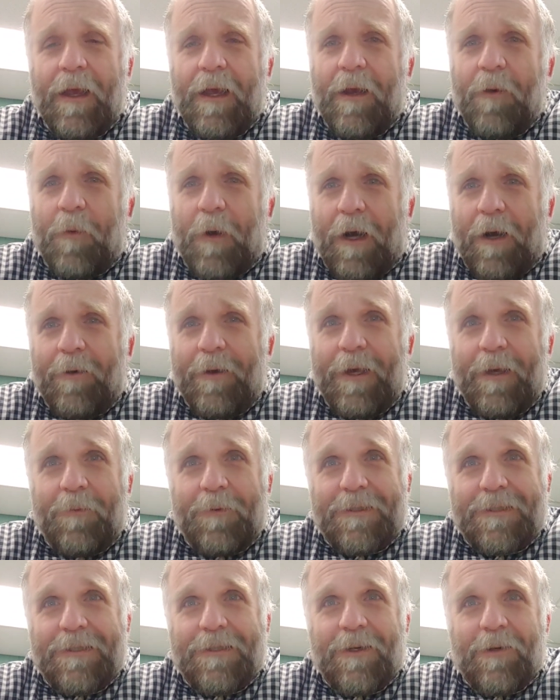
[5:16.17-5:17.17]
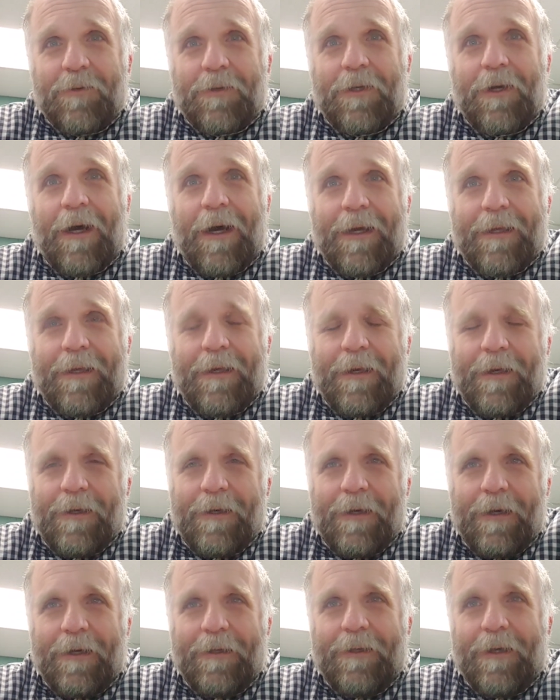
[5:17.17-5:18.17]
And while he was still
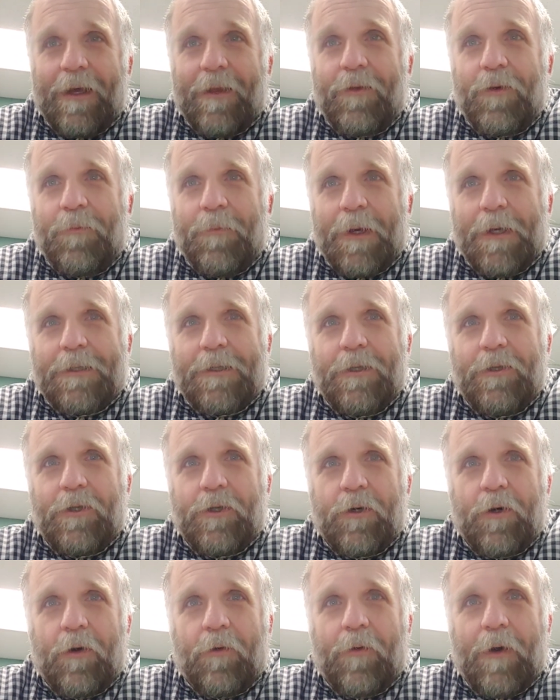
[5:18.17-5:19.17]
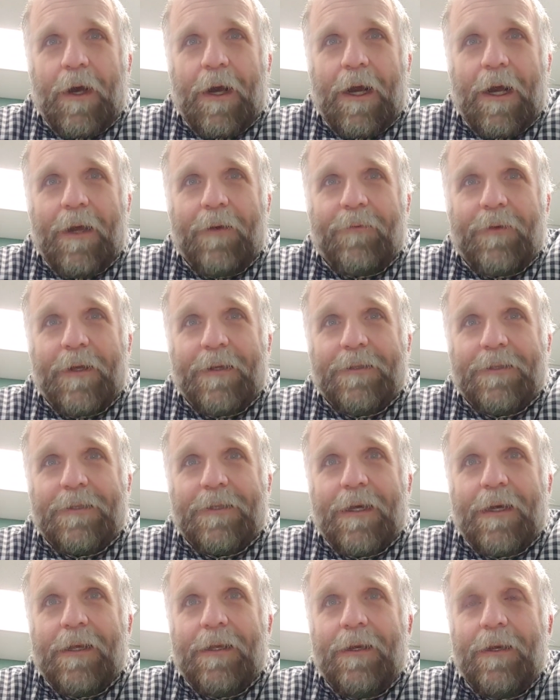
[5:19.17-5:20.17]
talking, another messenger arrived and
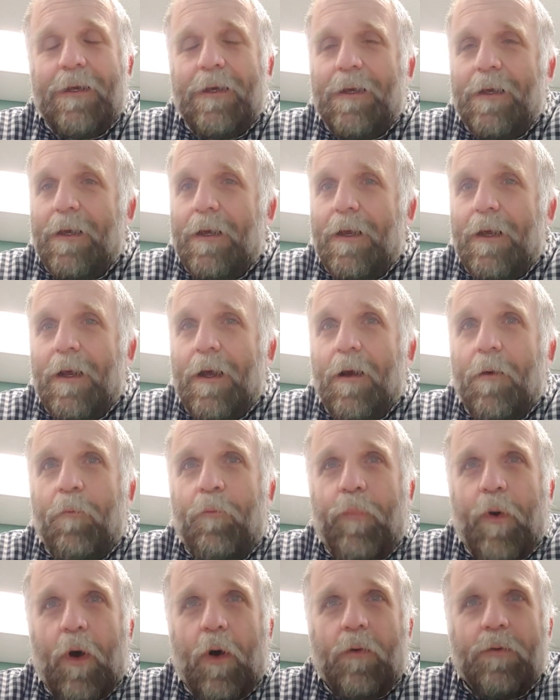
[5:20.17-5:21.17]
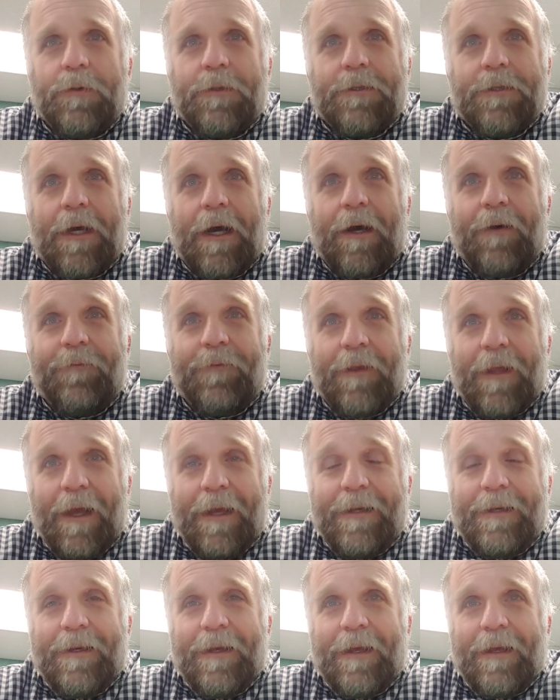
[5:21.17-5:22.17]
said, bolts of
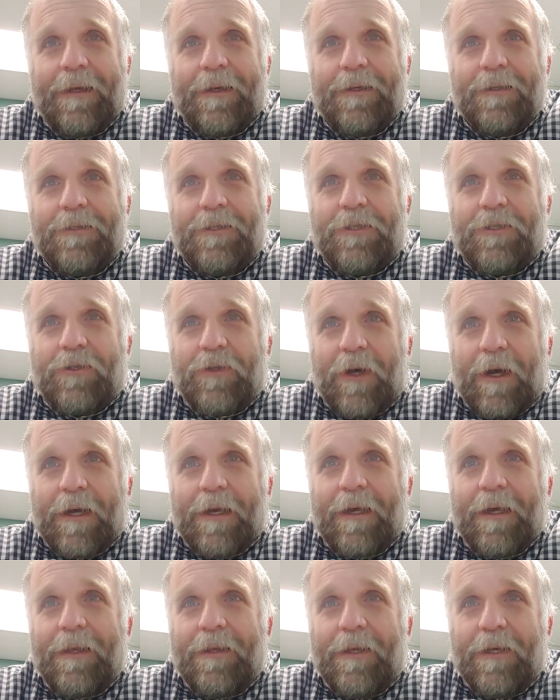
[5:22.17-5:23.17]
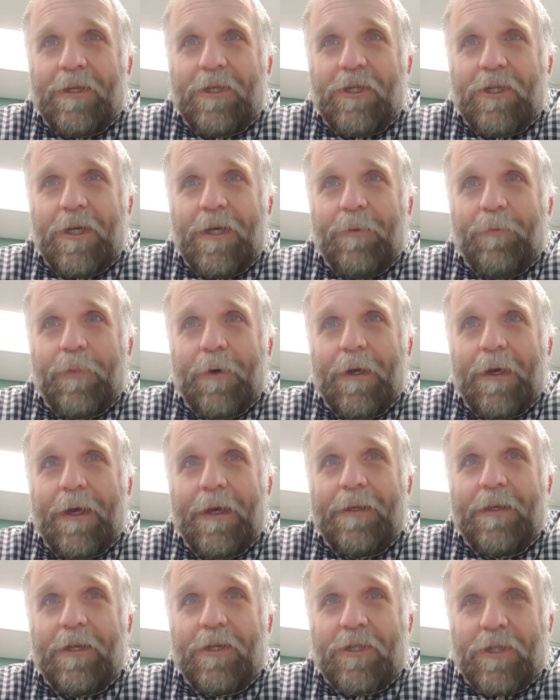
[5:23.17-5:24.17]
lightning struck the sheep
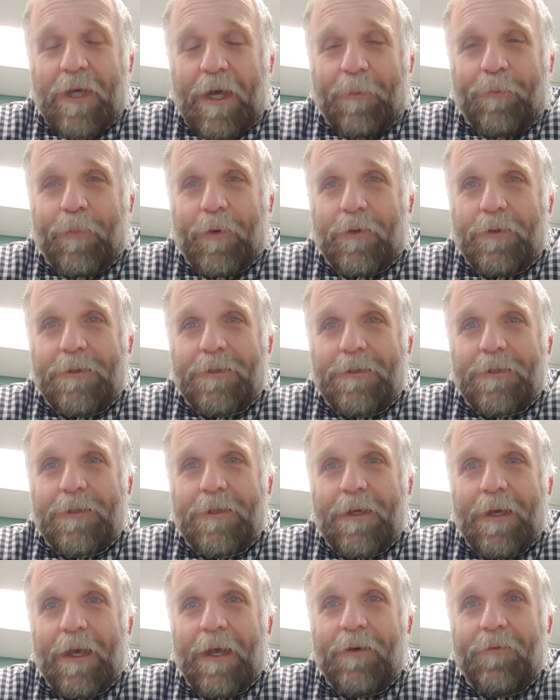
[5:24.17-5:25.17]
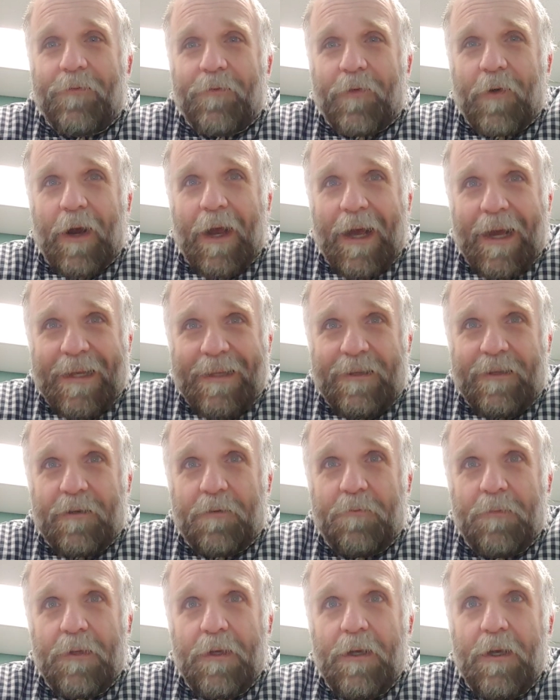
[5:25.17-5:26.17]
and the shepherds and fried them,